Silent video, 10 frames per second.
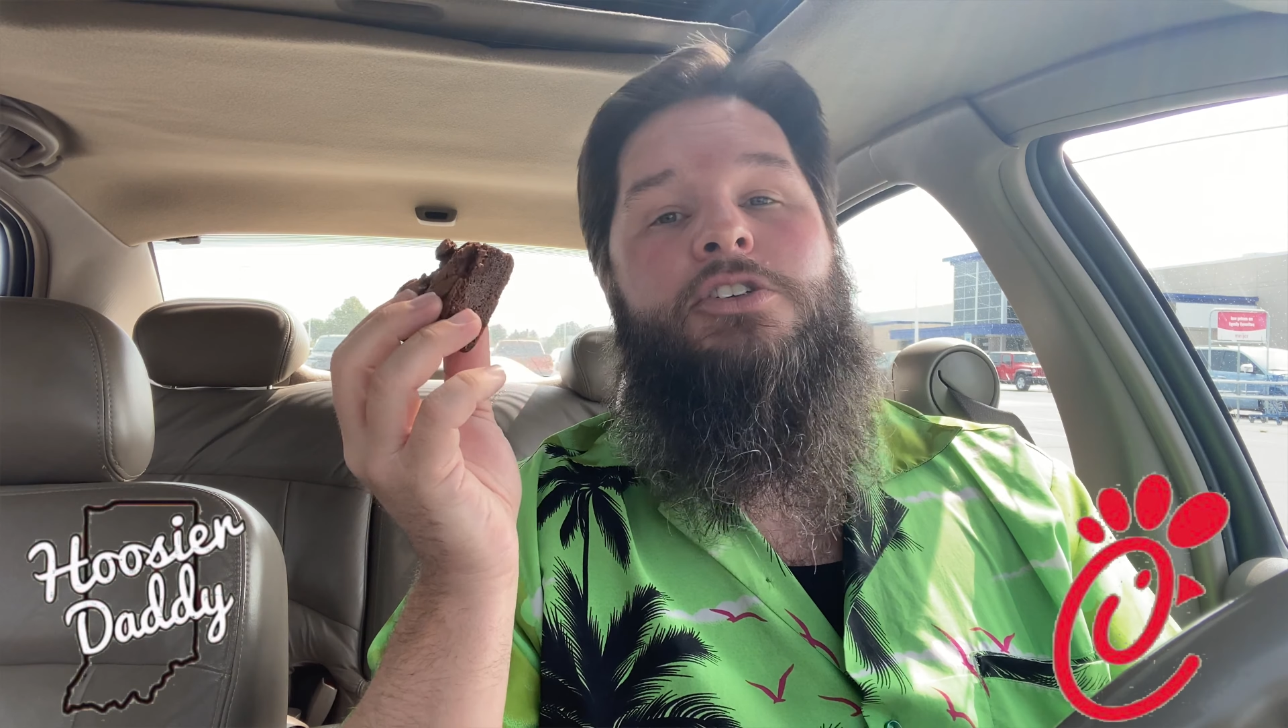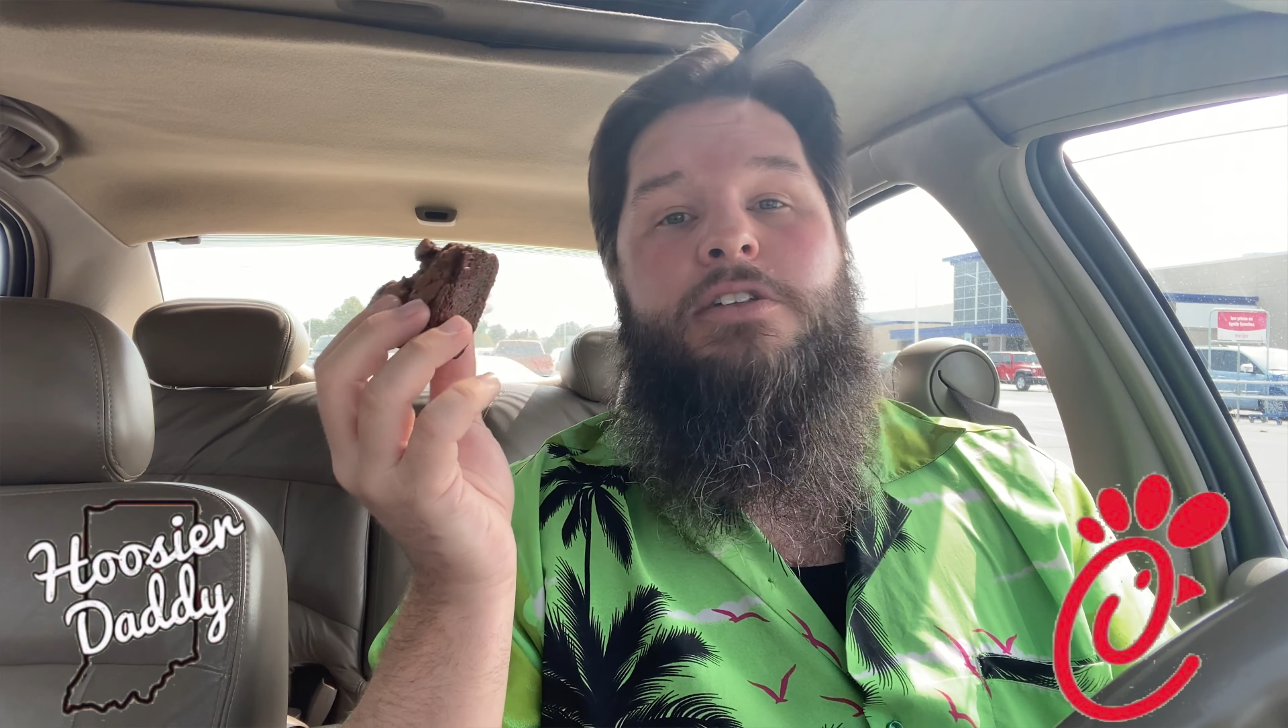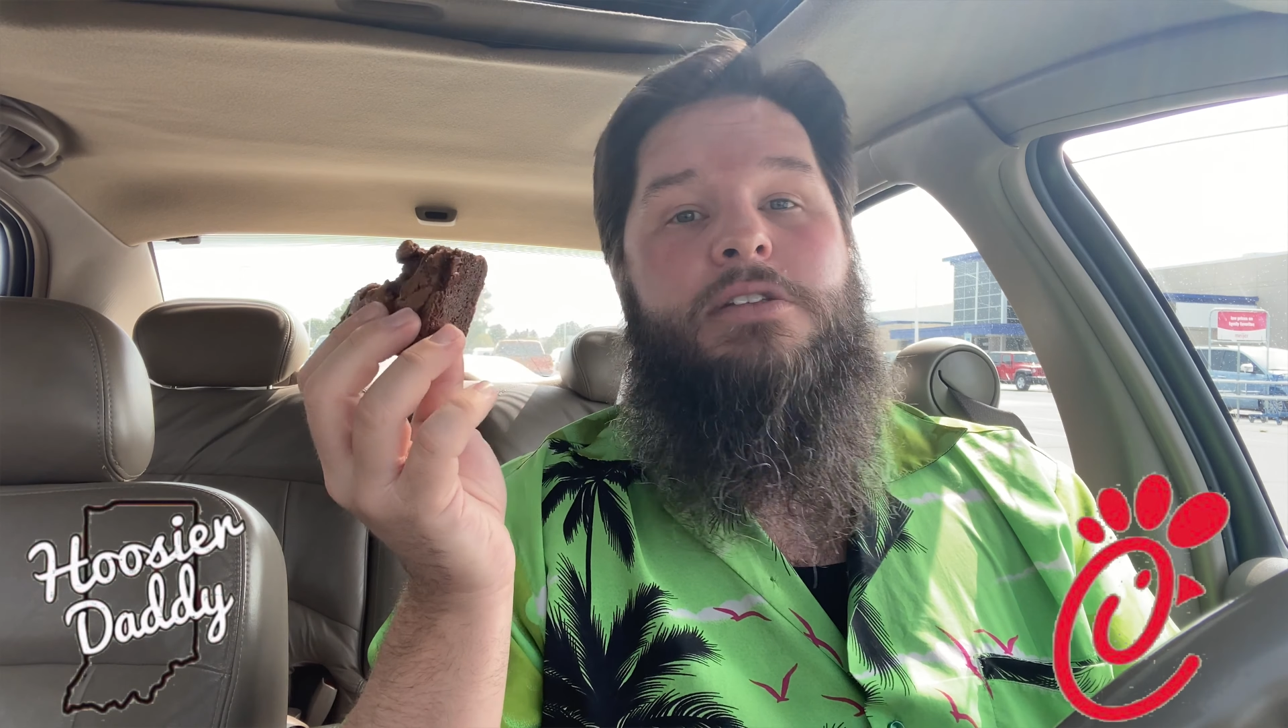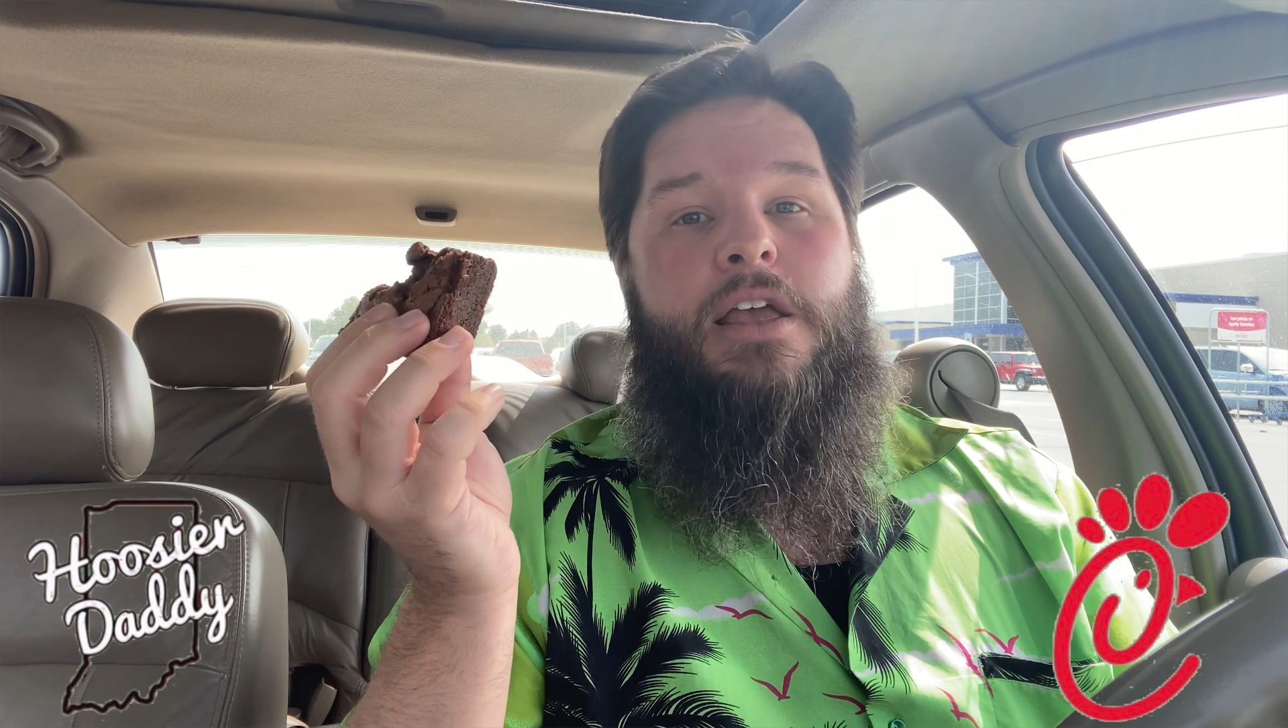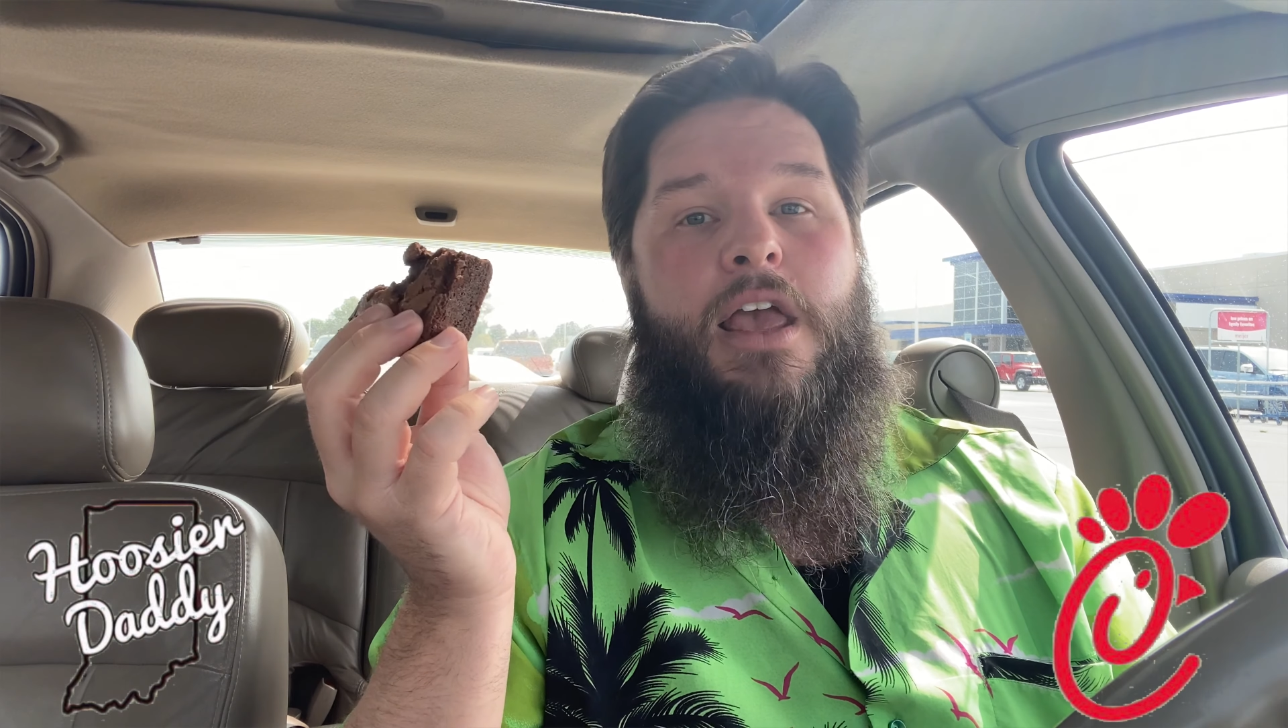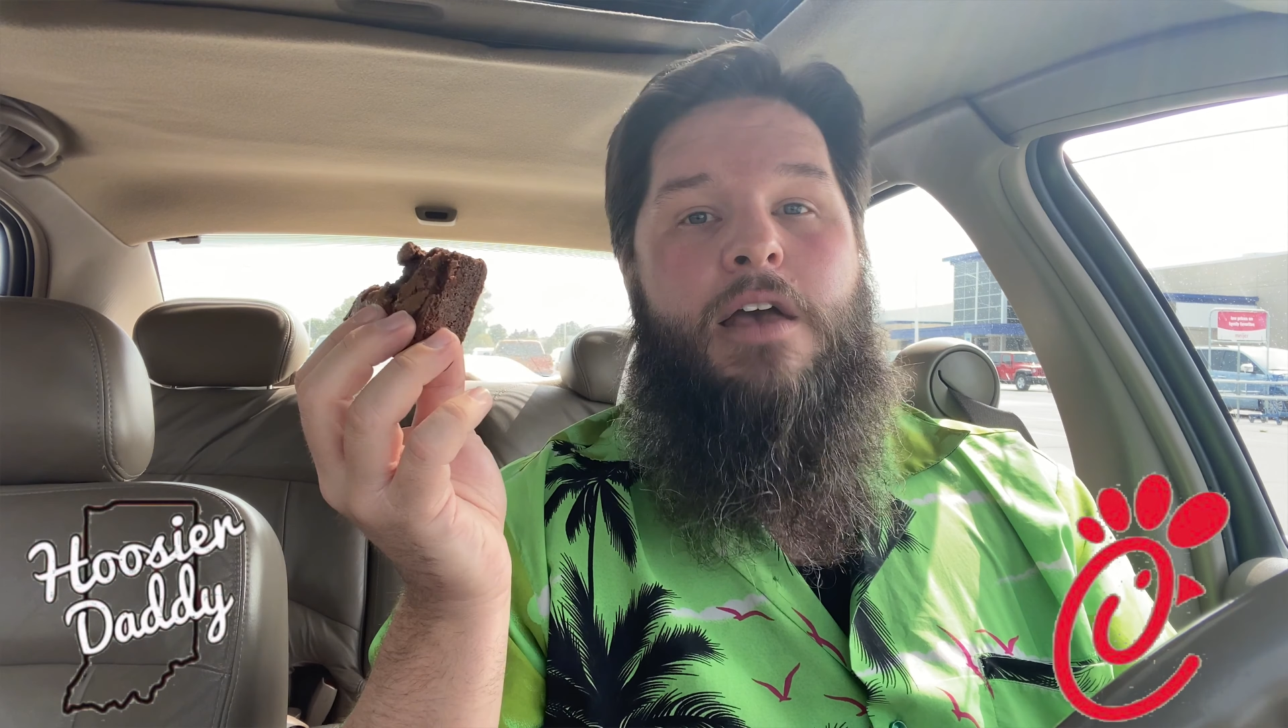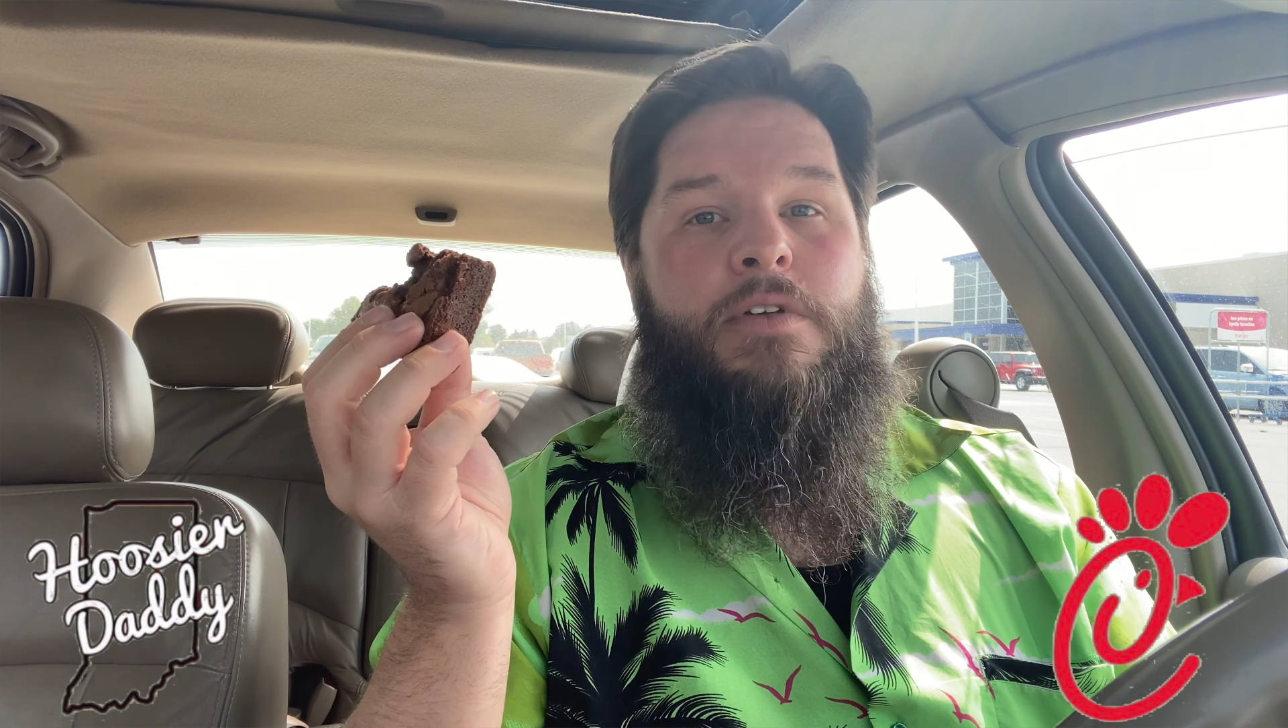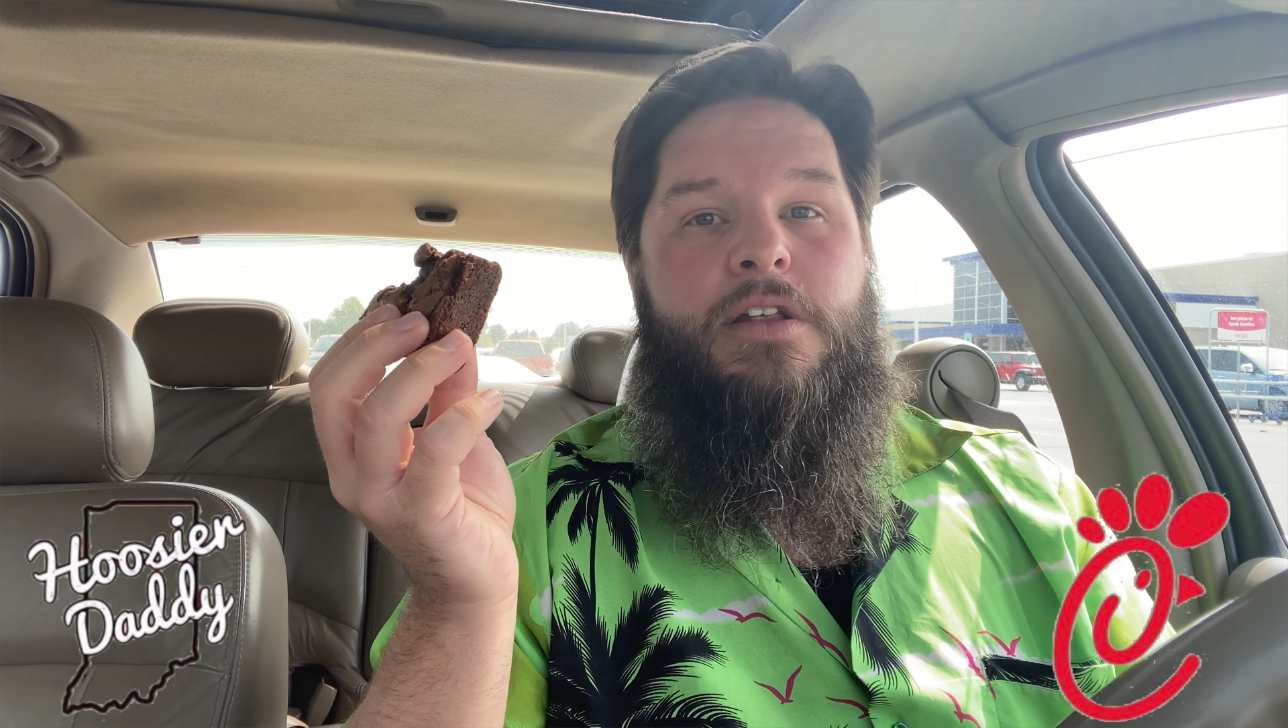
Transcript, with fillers: it's like heaven.